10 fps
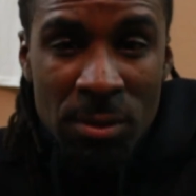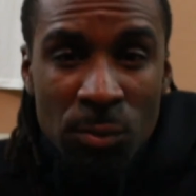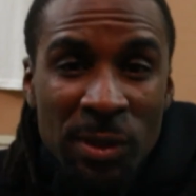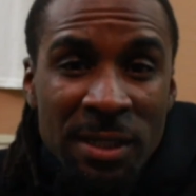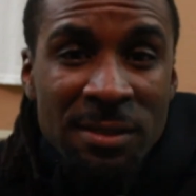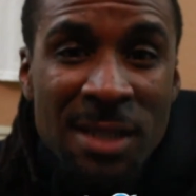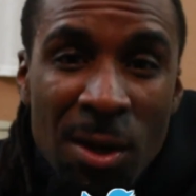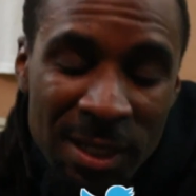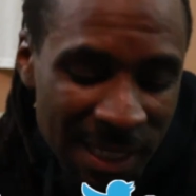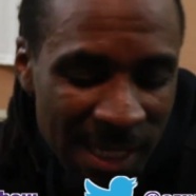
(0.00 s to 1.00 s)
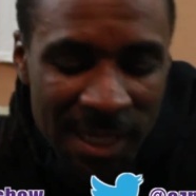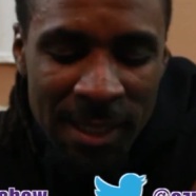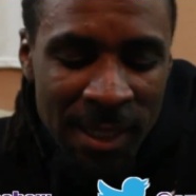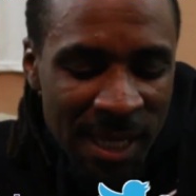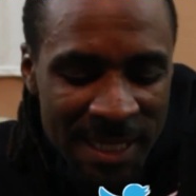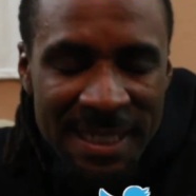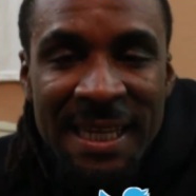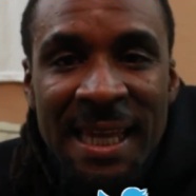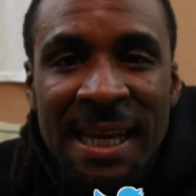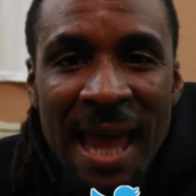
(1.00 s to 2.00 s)
Real talk to get it to
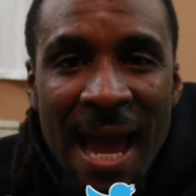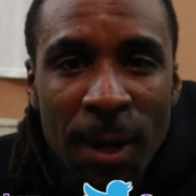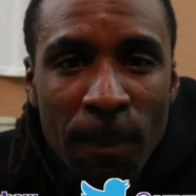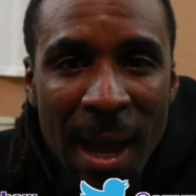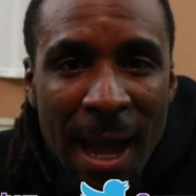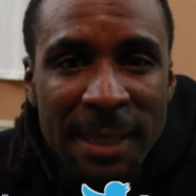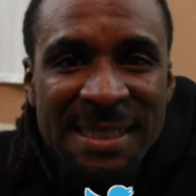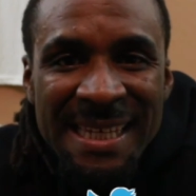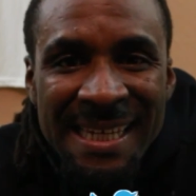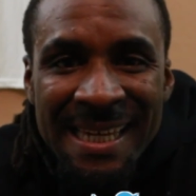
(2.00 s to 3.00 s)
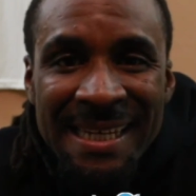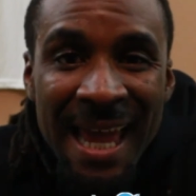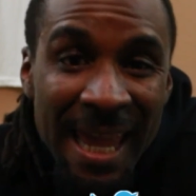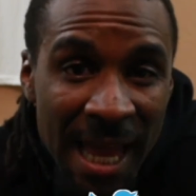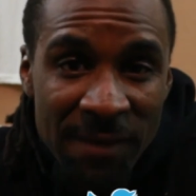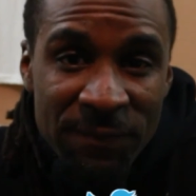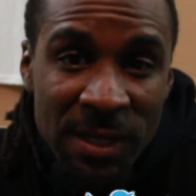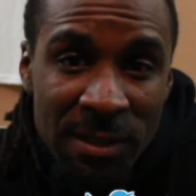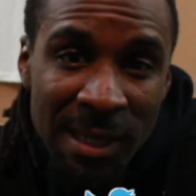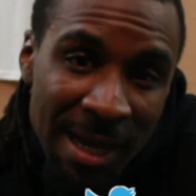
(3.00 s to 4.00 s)
get it out of my DNA. I
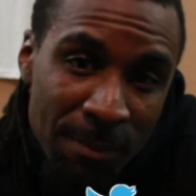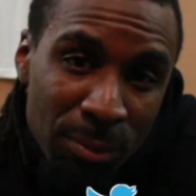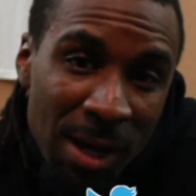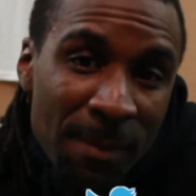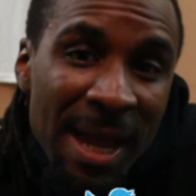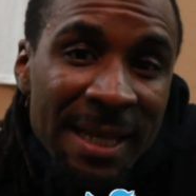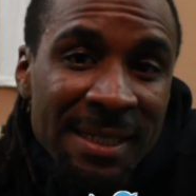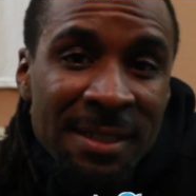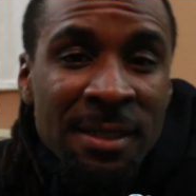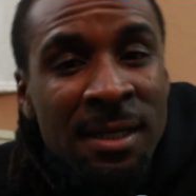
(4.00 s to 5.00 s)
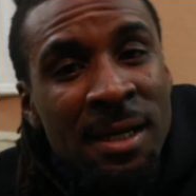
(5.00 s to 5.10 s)
feel like, bro, I'm gonna have to.